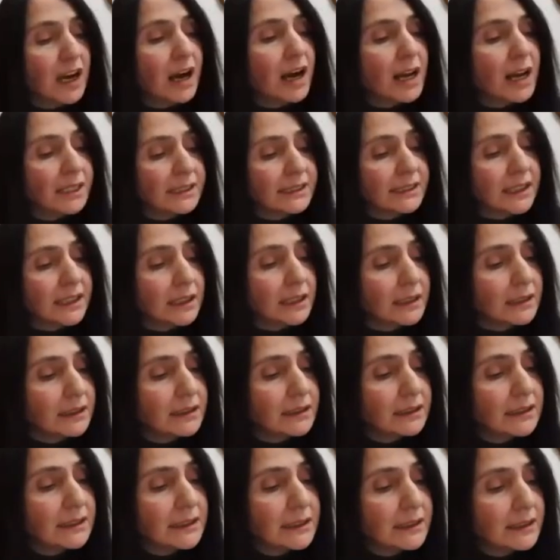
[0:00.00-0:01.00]
Gaza,
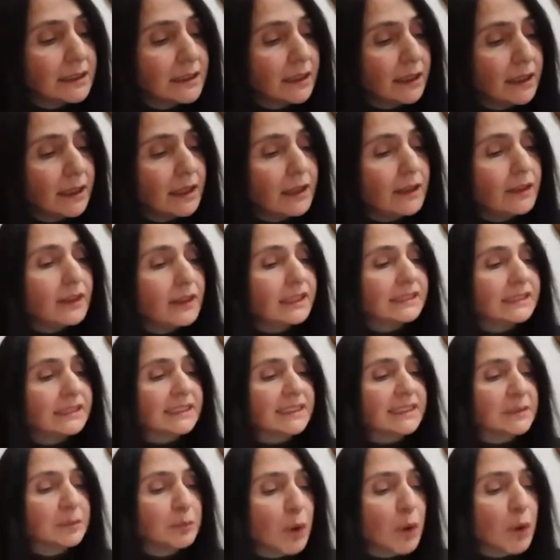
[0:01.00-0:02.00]

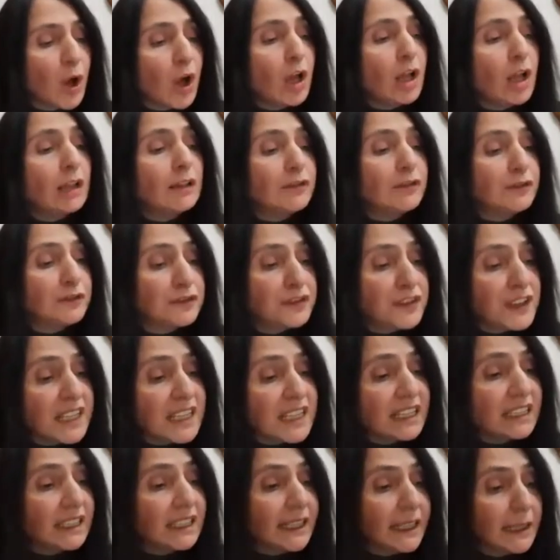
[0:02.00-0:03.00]
this small
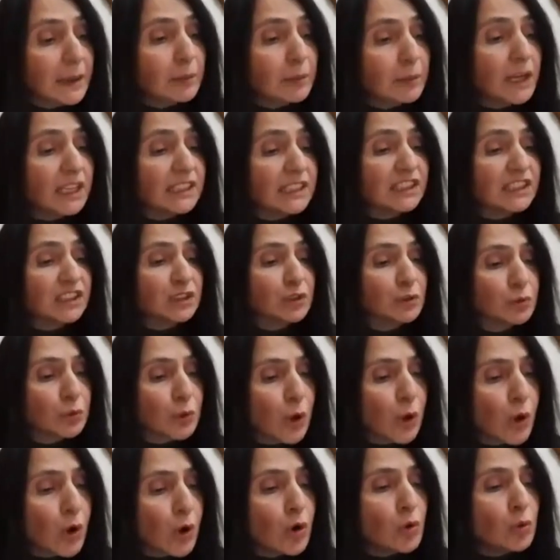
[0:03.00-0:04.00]
feeling must
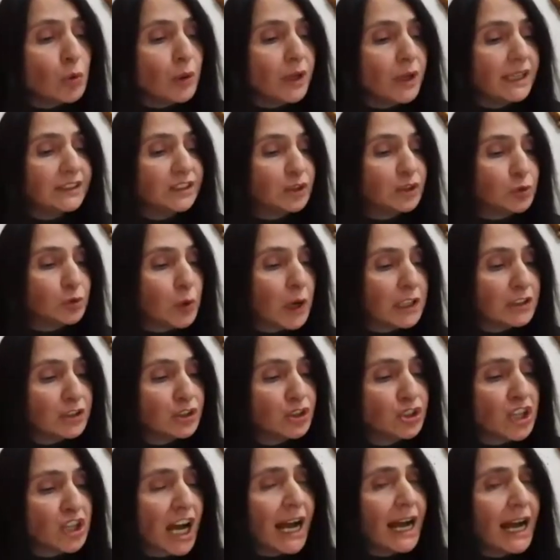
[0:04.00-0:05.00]
grow into a
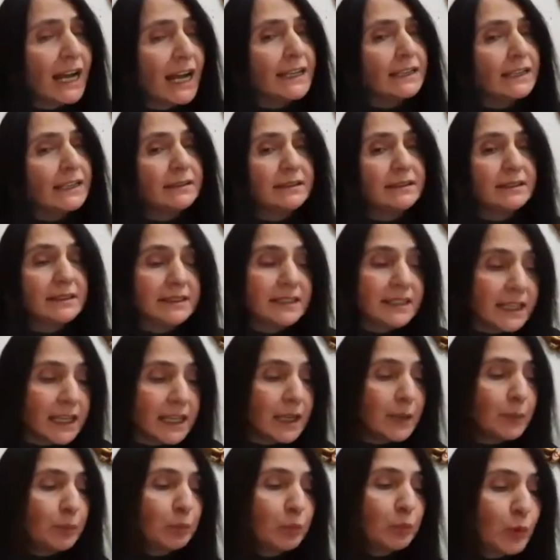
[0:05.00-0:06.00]
giant
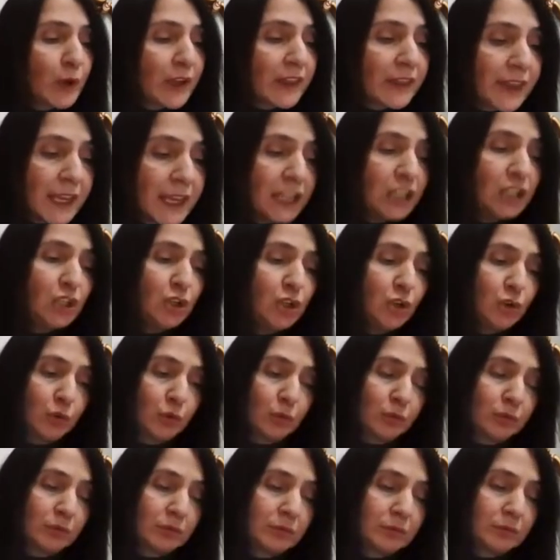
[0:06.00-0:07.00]
deep within
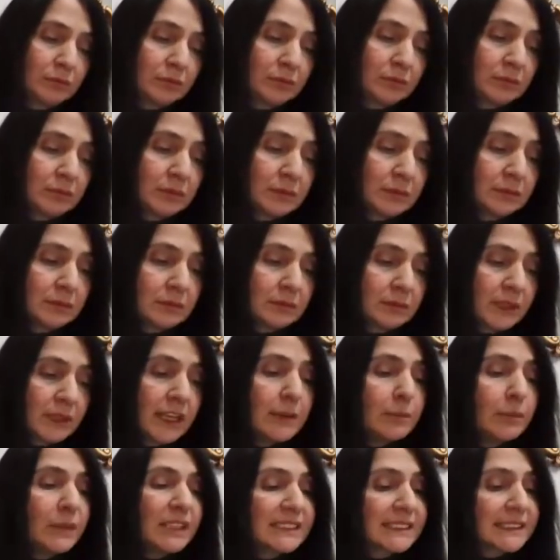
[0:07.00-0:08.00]
you.
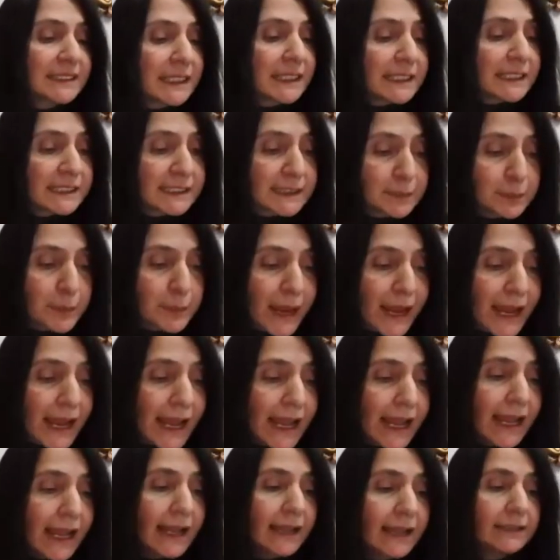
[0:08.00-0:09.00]
It must
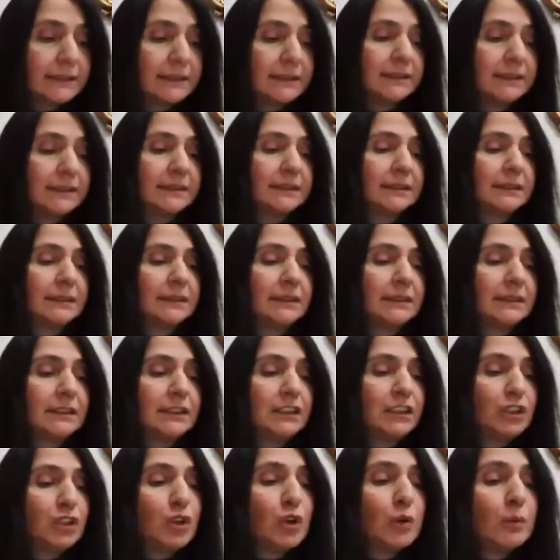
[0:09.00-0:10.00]
expand.
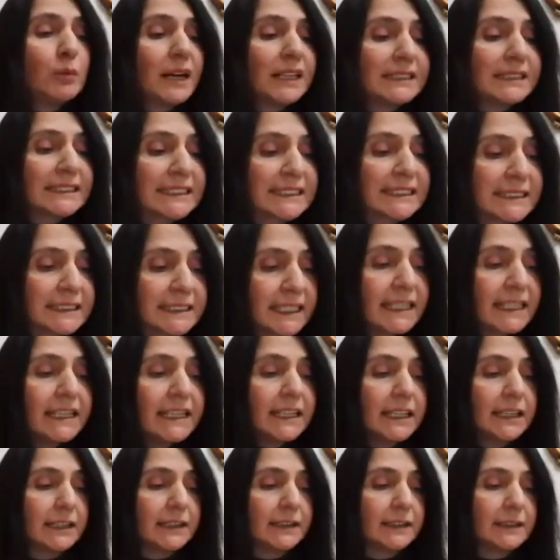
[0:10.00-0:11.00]
You must
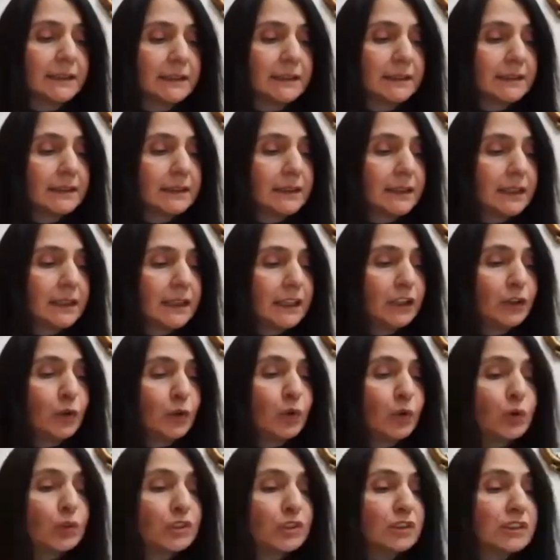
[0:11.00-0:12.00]
seek it in
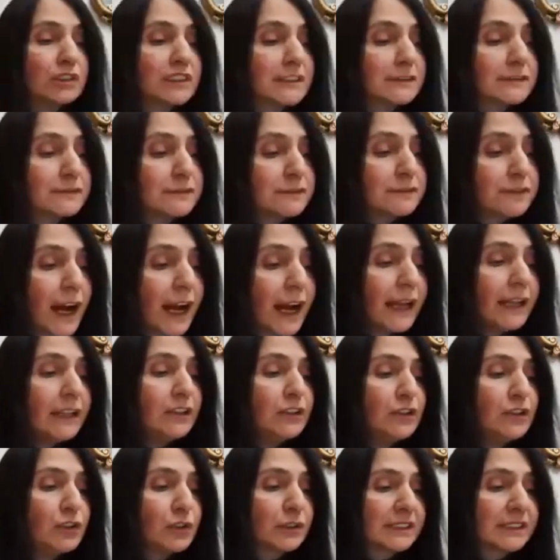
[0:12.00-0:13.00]
order to
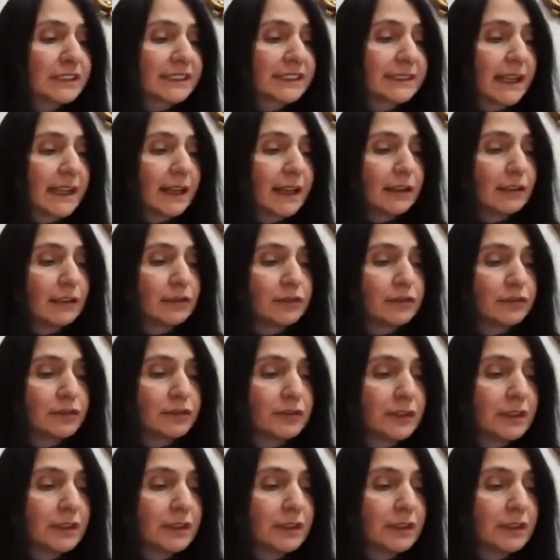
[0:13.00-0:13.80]
find yourself